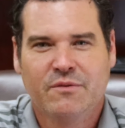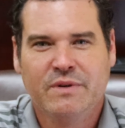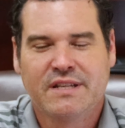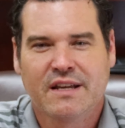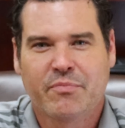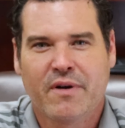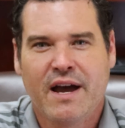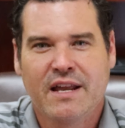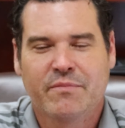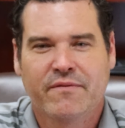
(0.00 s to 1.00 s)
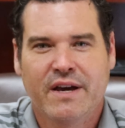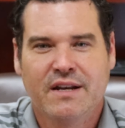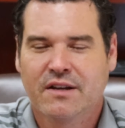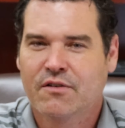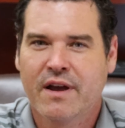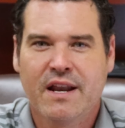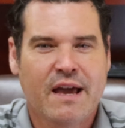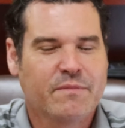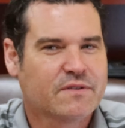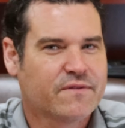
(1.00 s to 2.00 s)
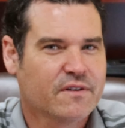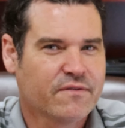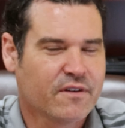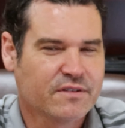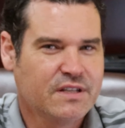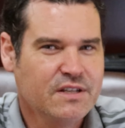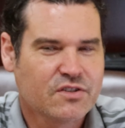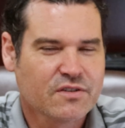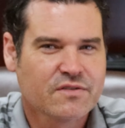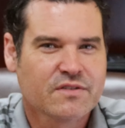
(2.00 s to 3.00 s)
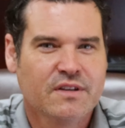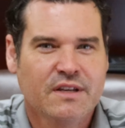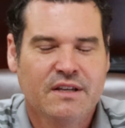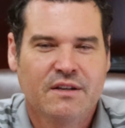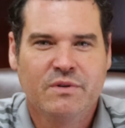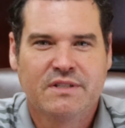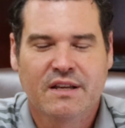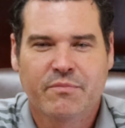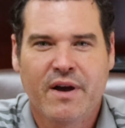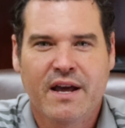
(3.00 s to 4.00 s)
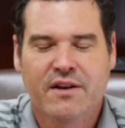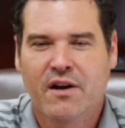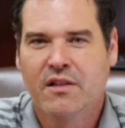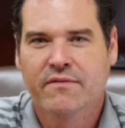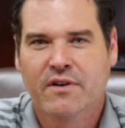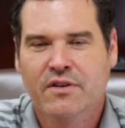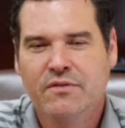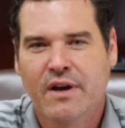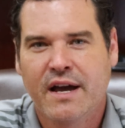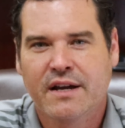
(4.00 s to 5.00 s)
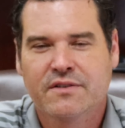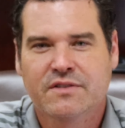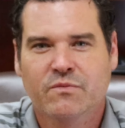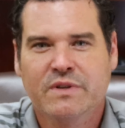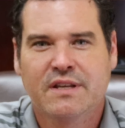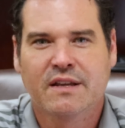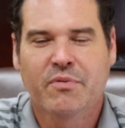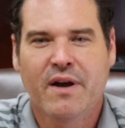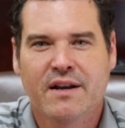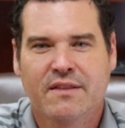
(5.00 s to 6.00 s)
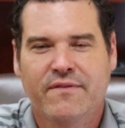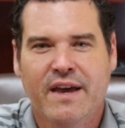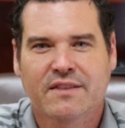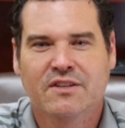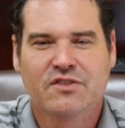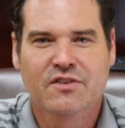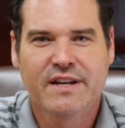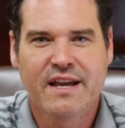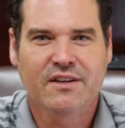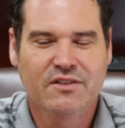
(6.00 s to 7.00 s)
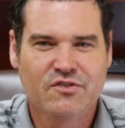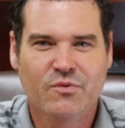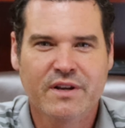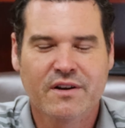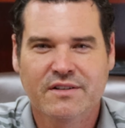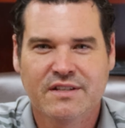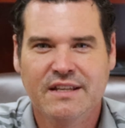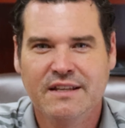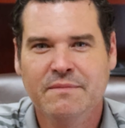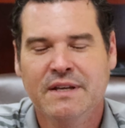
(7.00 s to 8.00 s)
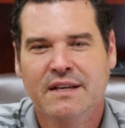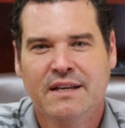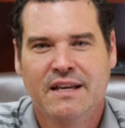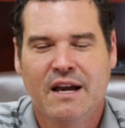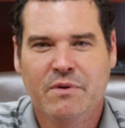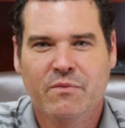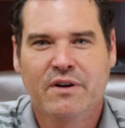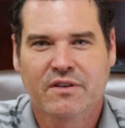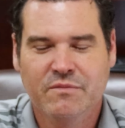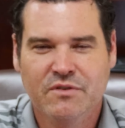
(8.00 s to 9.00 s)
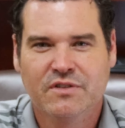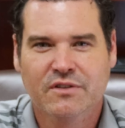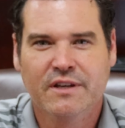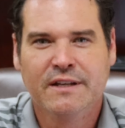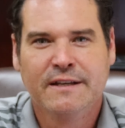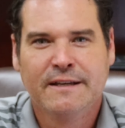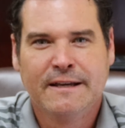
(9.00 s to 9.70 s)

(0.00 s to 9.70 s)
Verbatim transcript: We take pride in providing a great atmosphere for our teachers, we take pride in all of our new hires, and we take pride in the fact that you're now going to join our team and we welcome you to it.